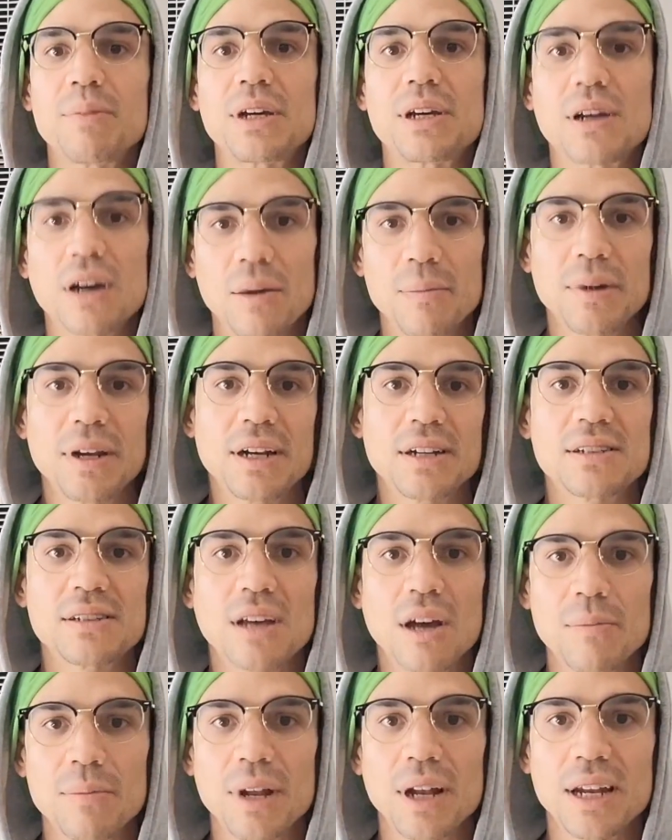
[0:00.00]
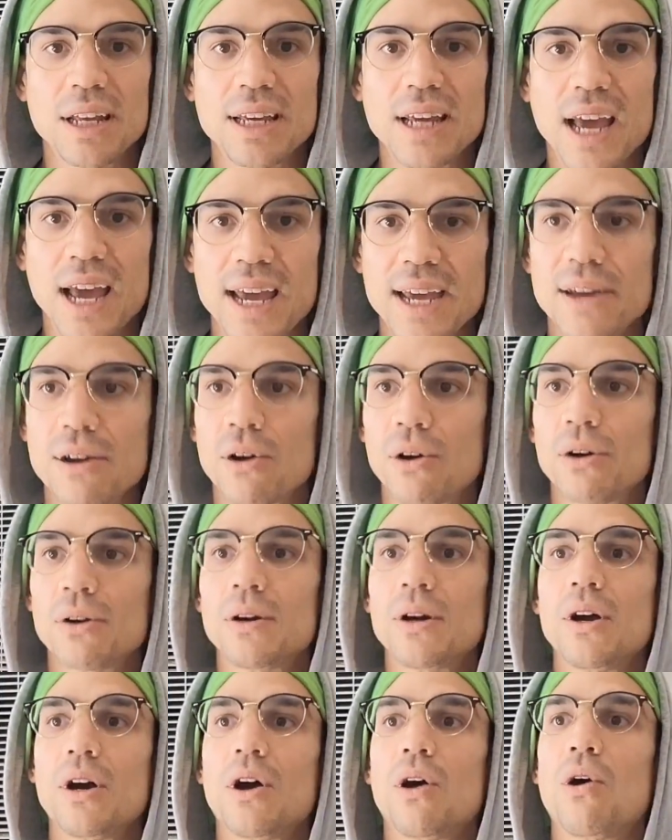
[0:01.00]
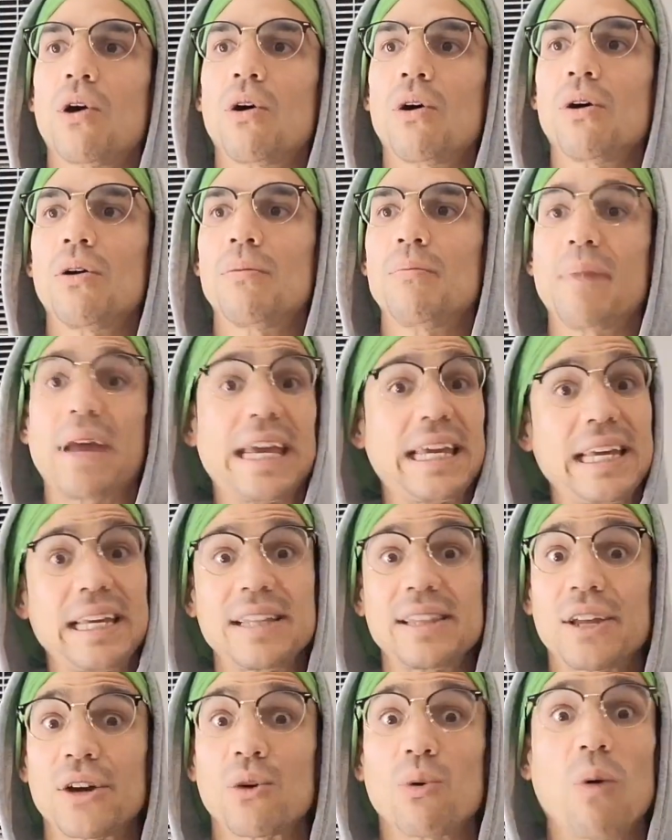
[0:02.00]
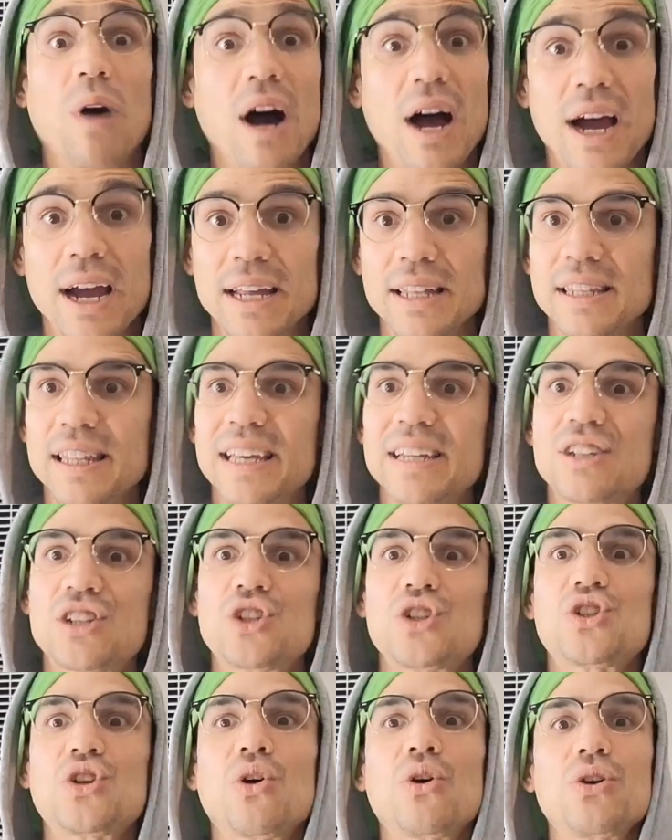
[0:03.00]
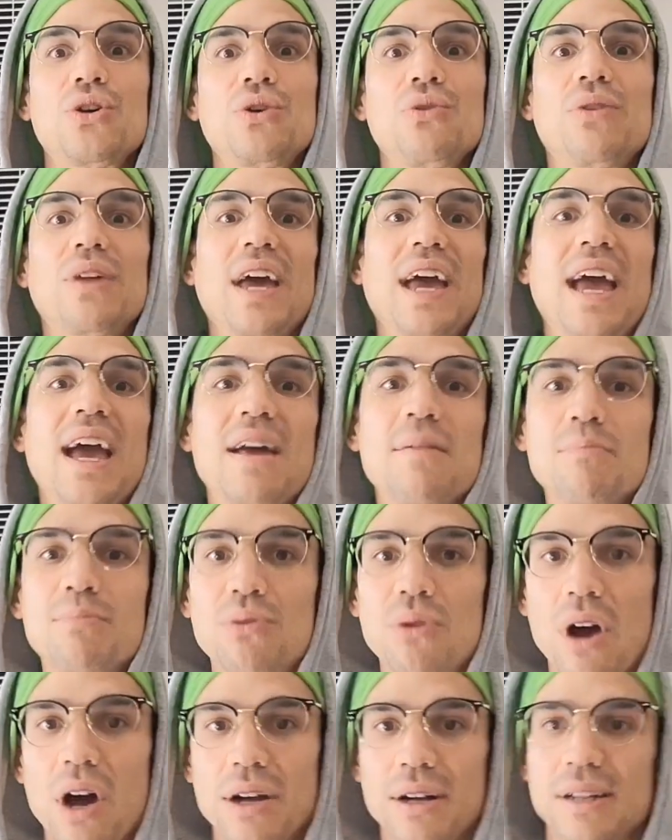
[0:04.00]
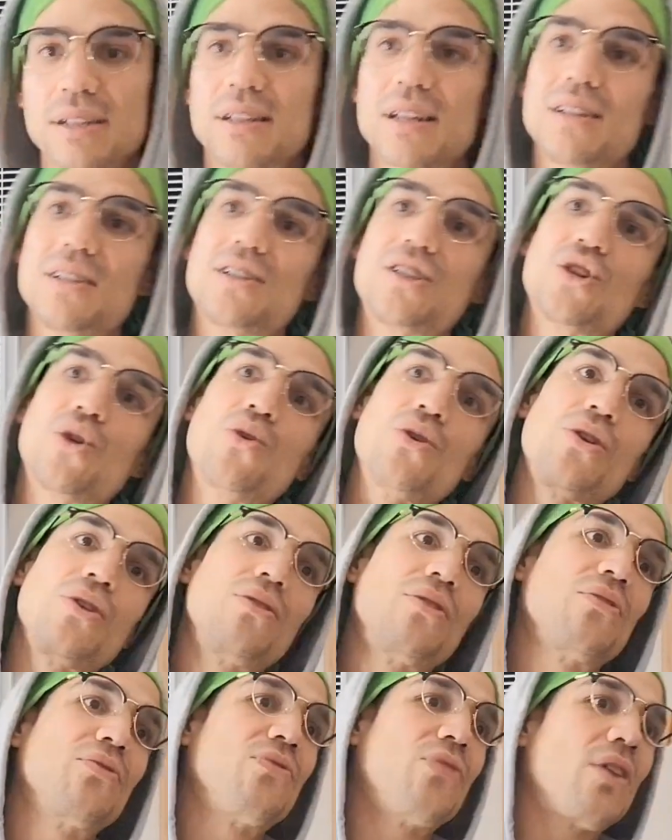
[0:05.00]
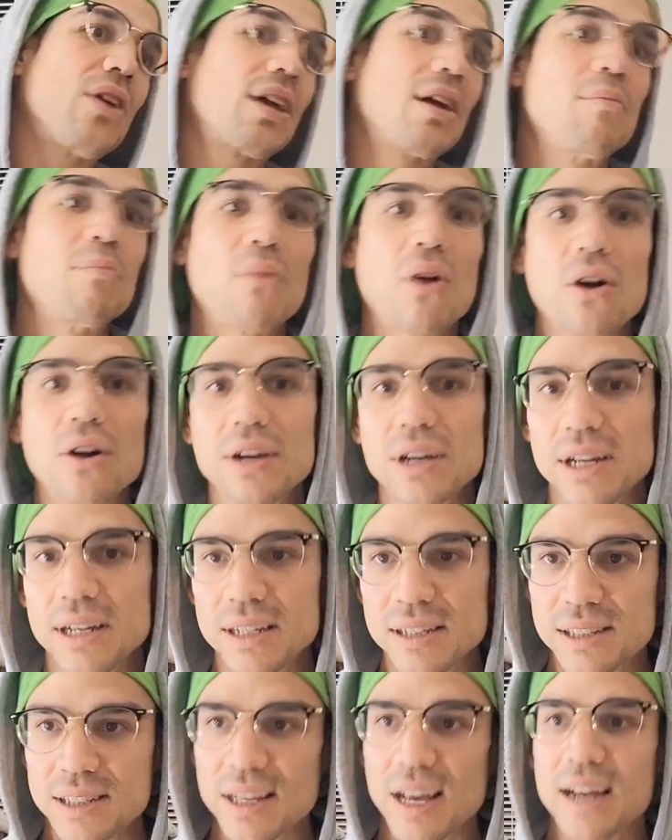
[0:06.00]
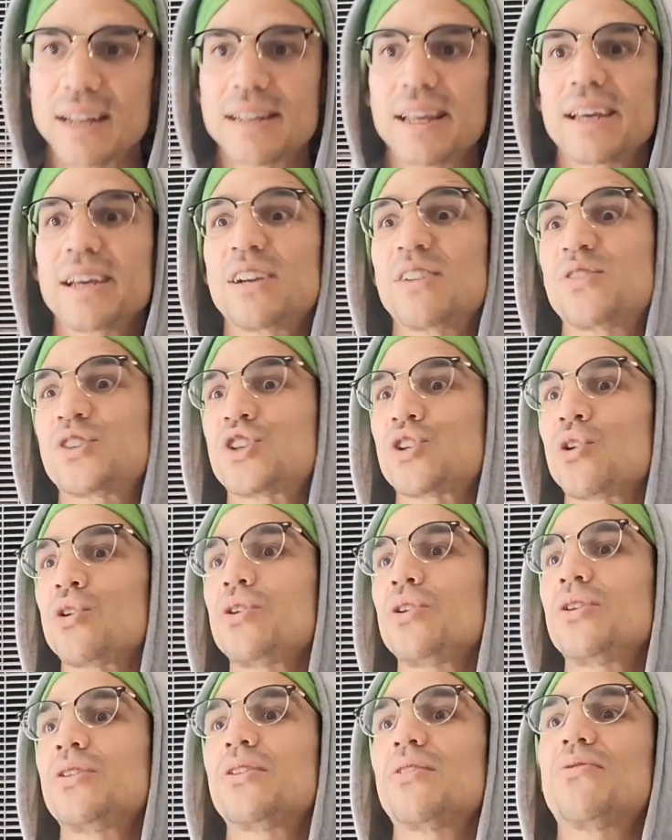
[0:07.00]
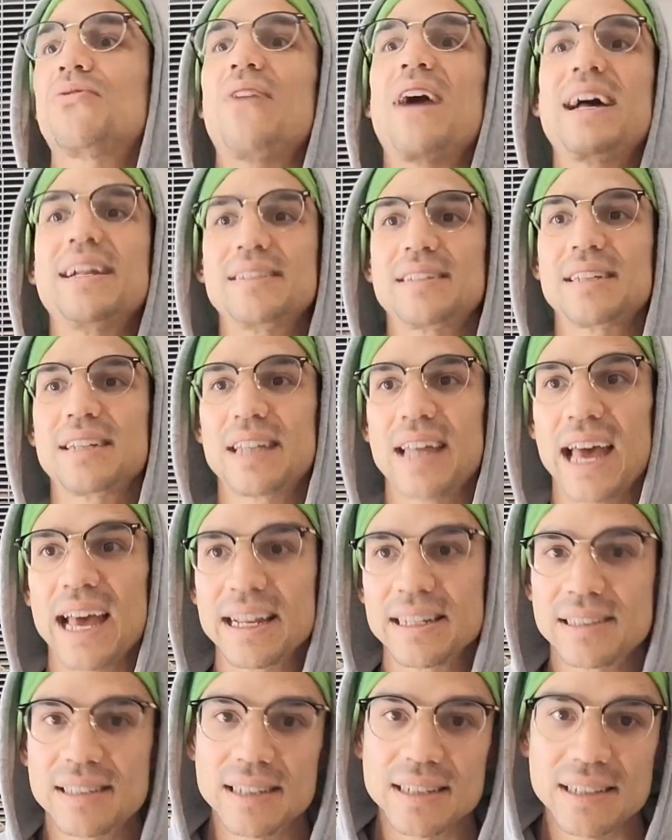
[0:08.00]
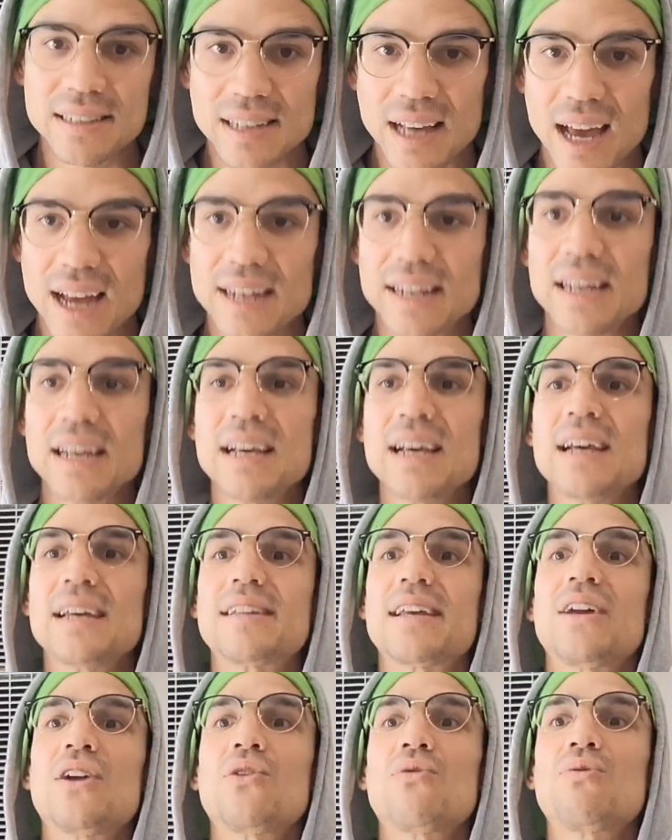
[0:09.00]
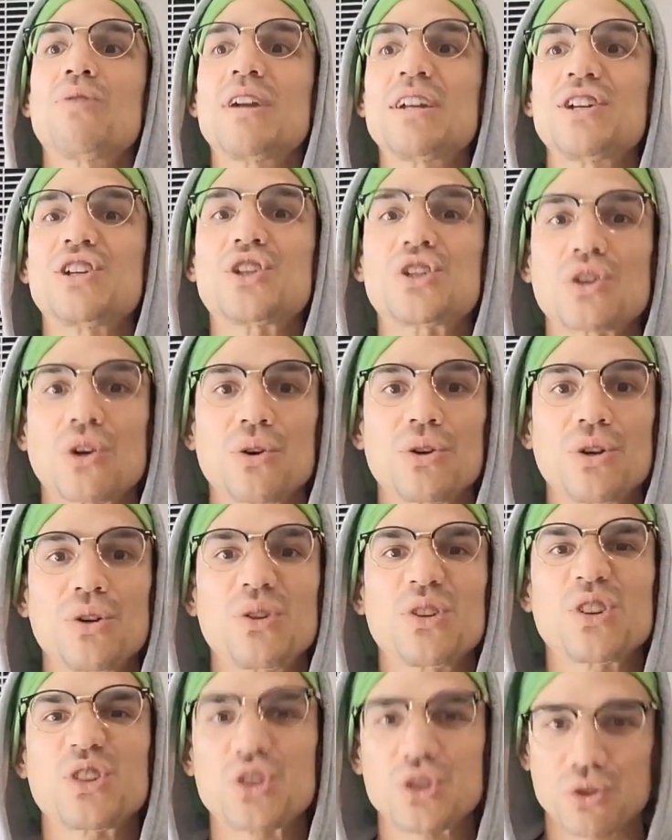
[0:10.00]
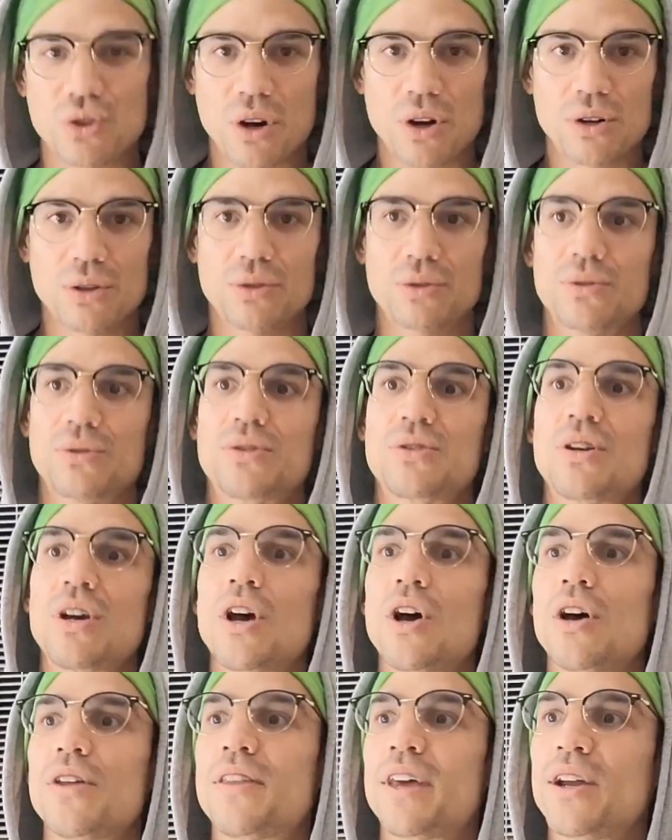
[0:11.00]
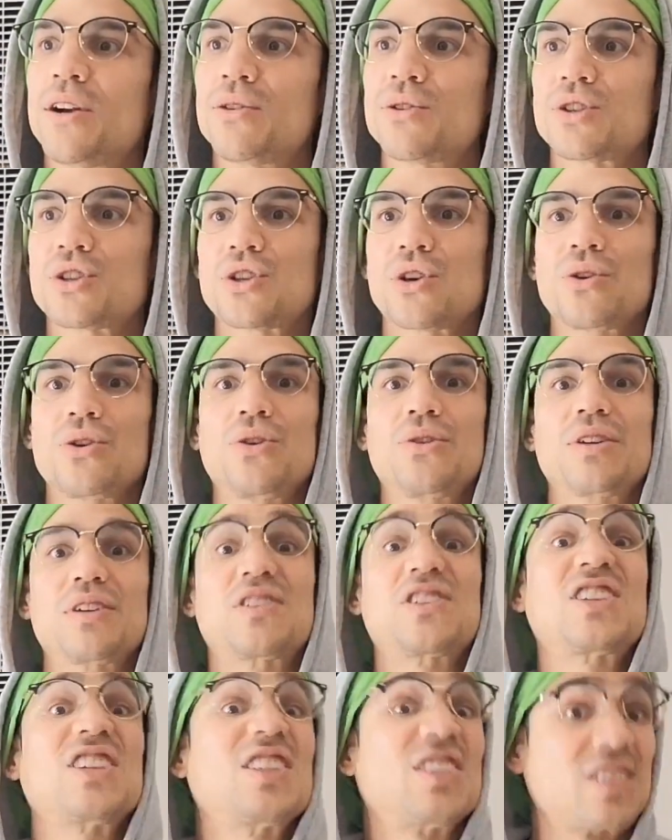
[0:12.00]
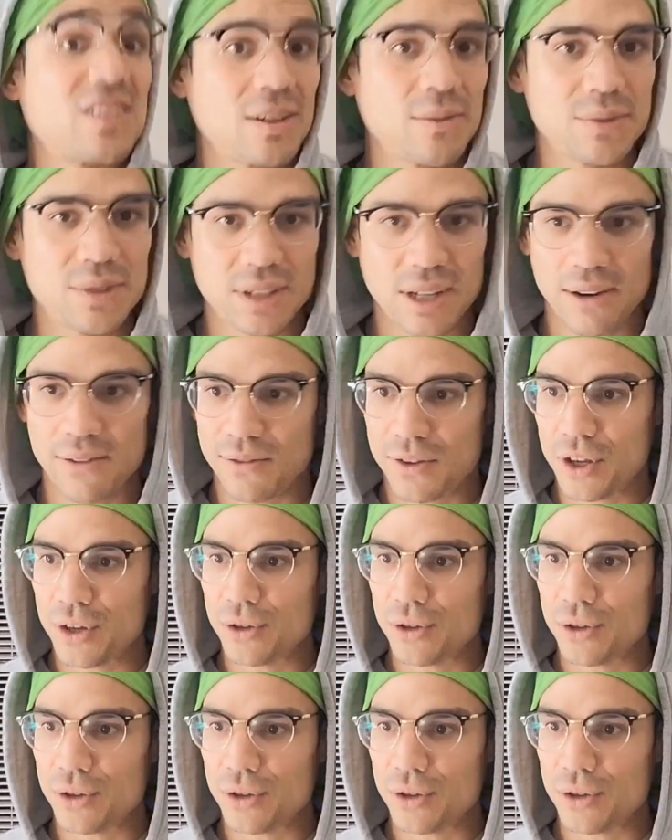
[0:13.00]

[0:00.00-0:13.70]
in becoming a sommelier or making their wine. They show you the end product. They show you the fucking marketing side. They show you the fancy dancy side. They don't really show you the struggles. They don't show you the systems they've